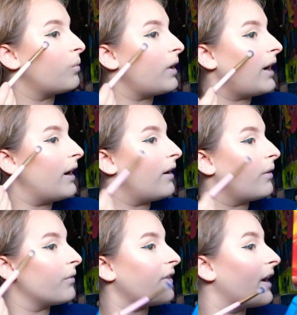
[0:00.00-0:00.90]

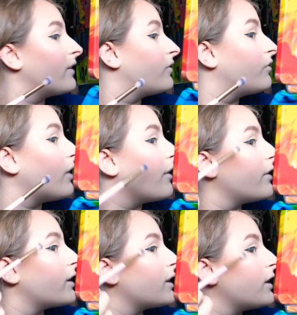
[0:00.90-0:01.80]
Wow, that is
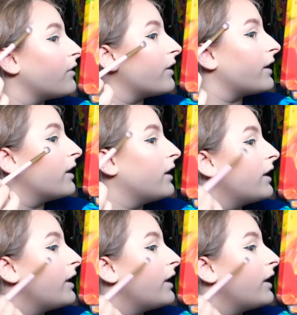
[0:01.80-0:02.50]
very glittery.